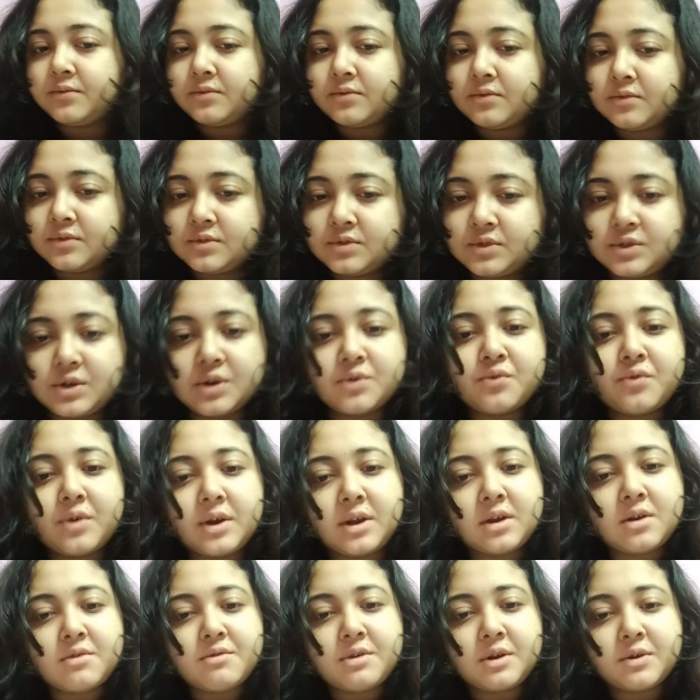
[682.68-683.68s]
Children
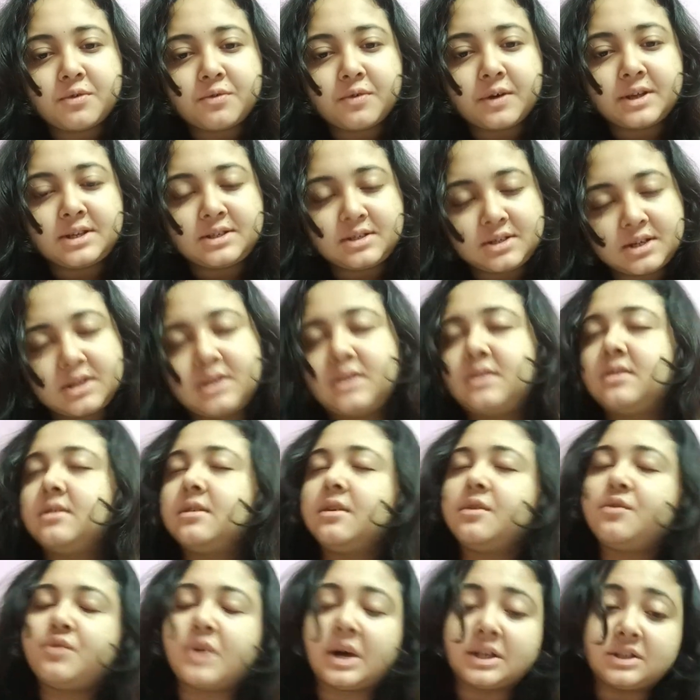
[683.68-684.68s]
are requested,
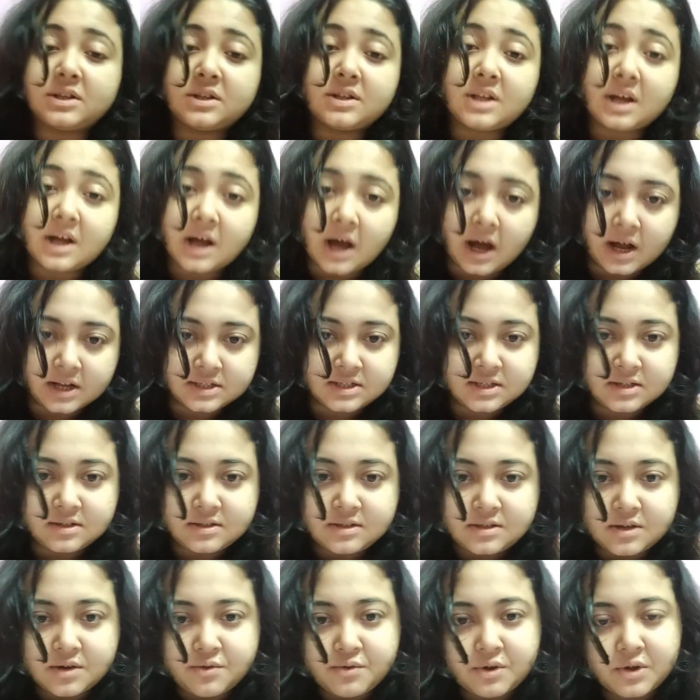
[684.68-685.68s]
rather the guardians
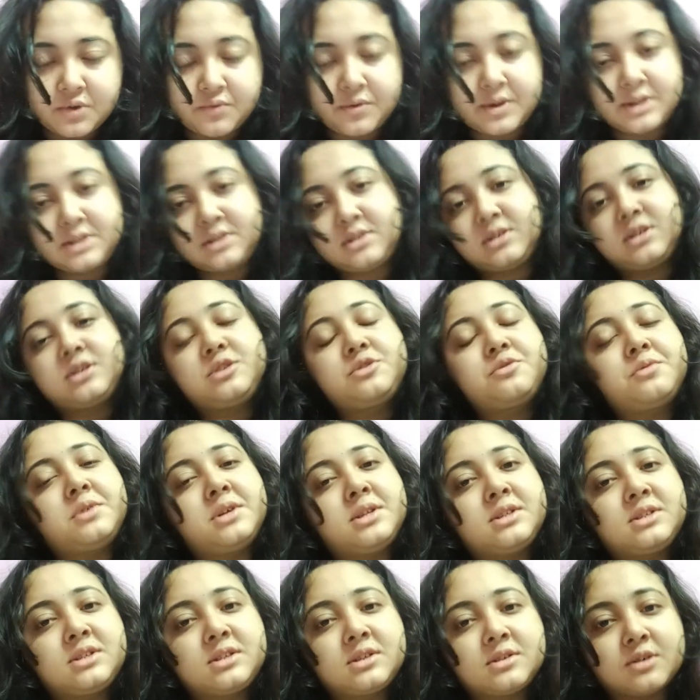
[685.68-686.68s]
are requested to
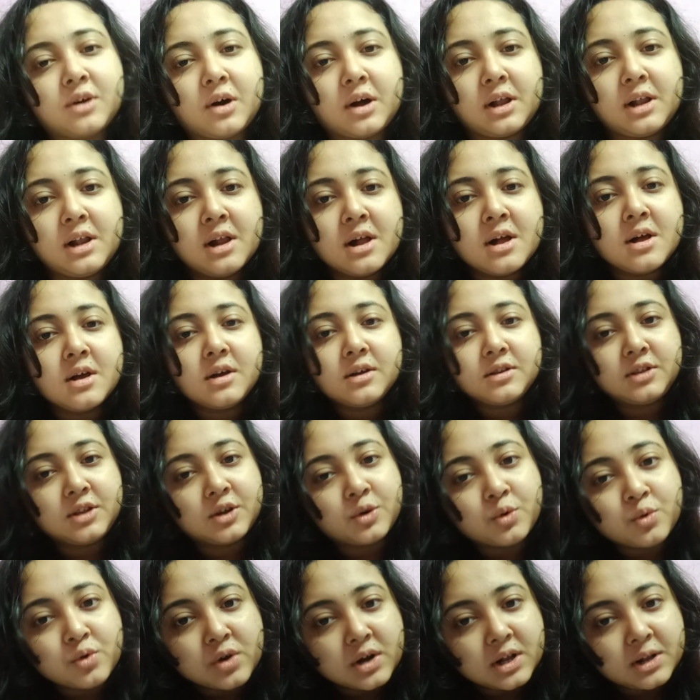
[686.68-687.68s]
install the
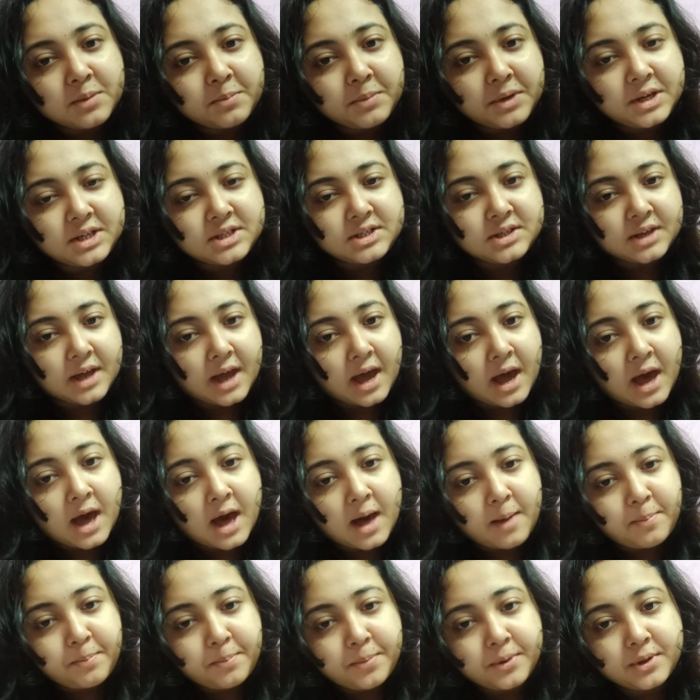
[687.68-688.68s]
Google Meet app
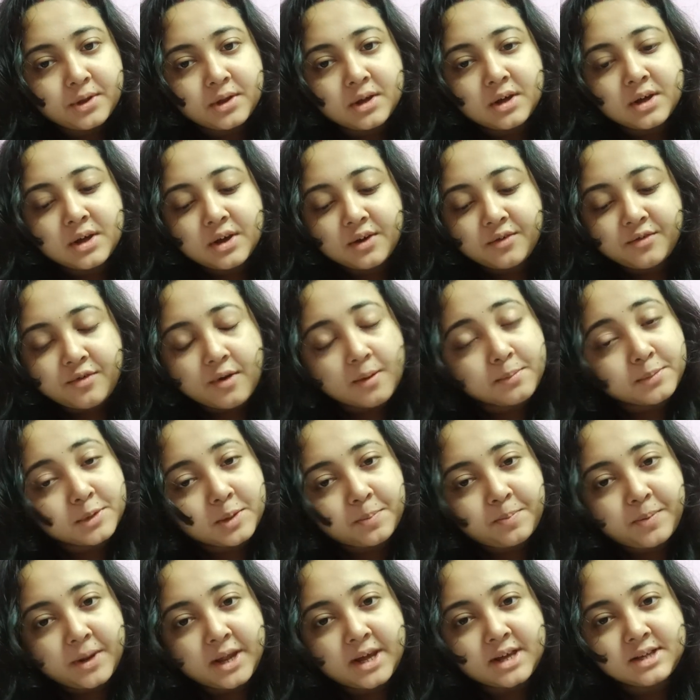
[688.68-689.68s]
from the
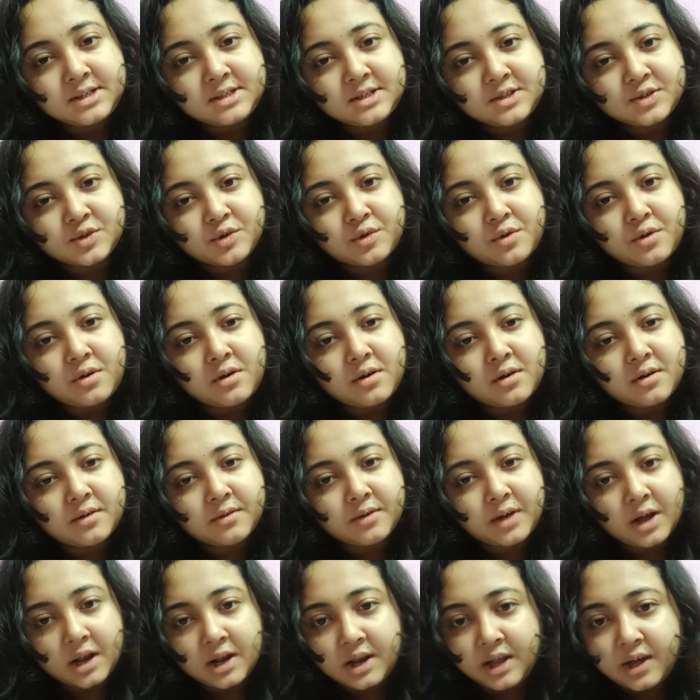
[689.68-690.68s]
Play Store.
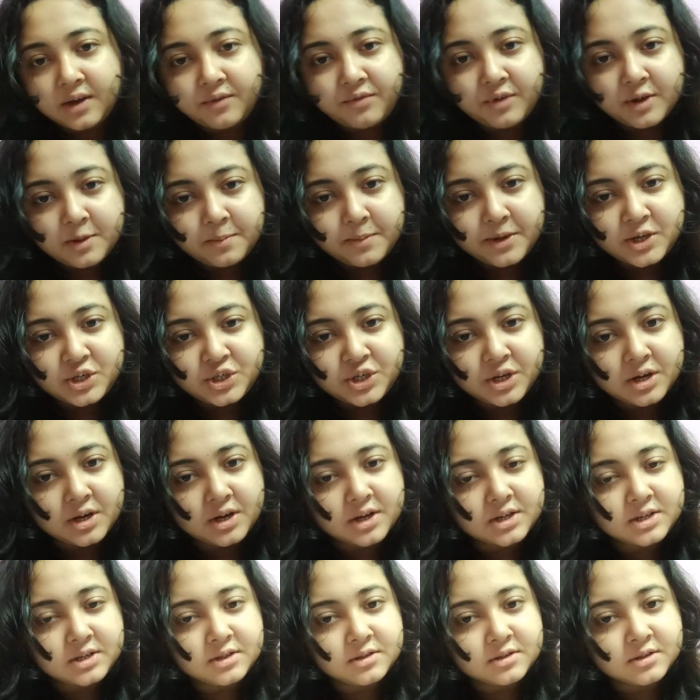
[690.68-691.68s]
A link will be shared
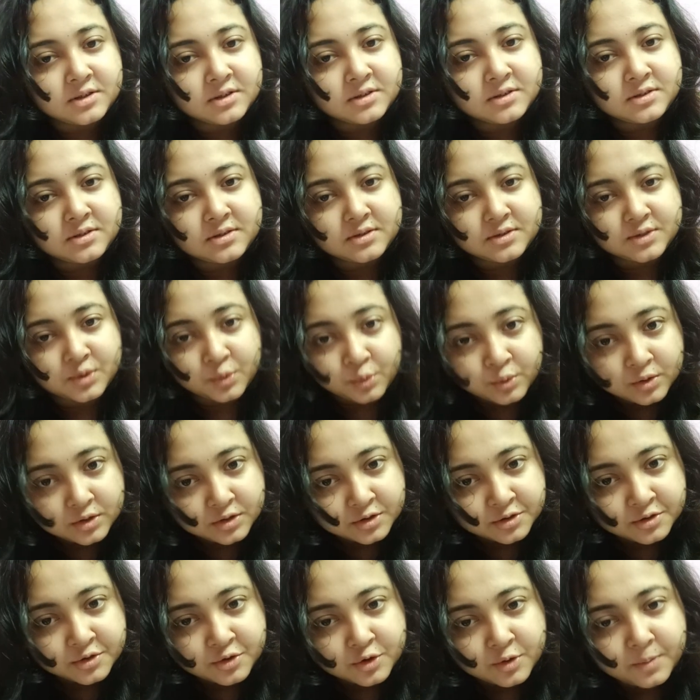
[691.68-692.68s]
in the school
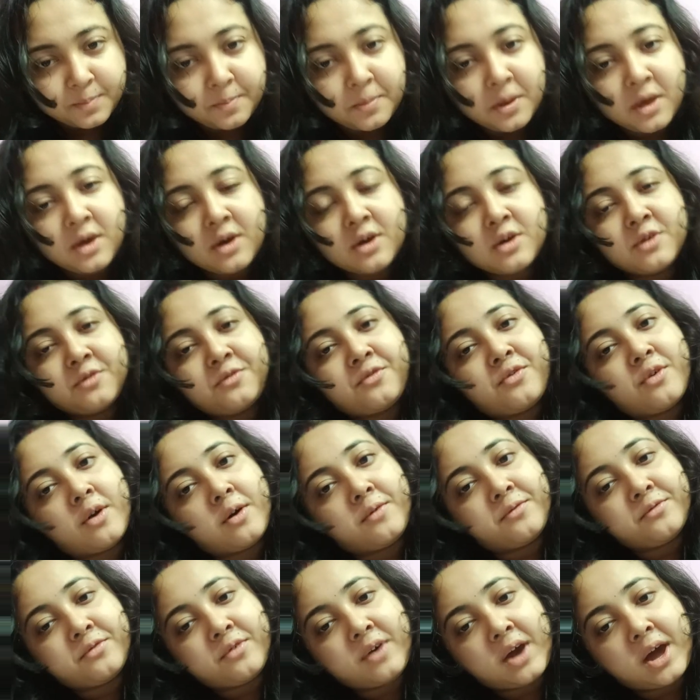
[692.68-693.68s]
group
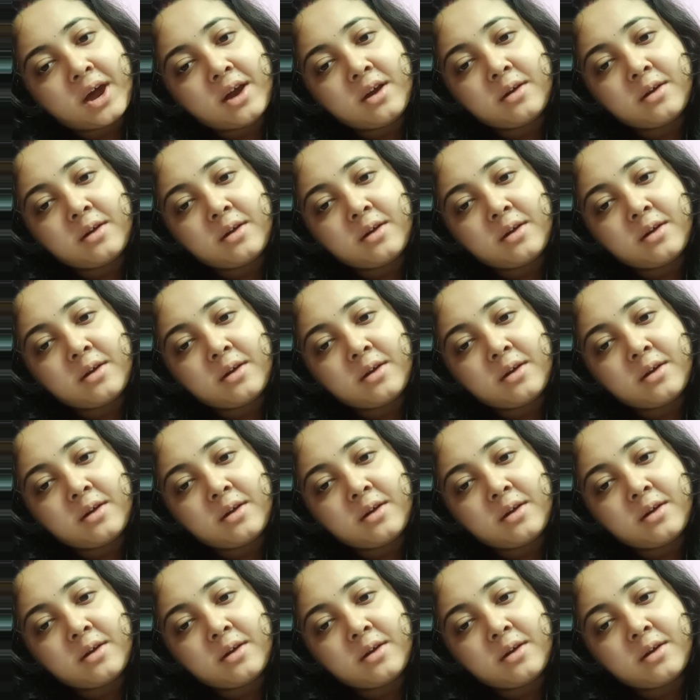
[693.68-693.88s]
from where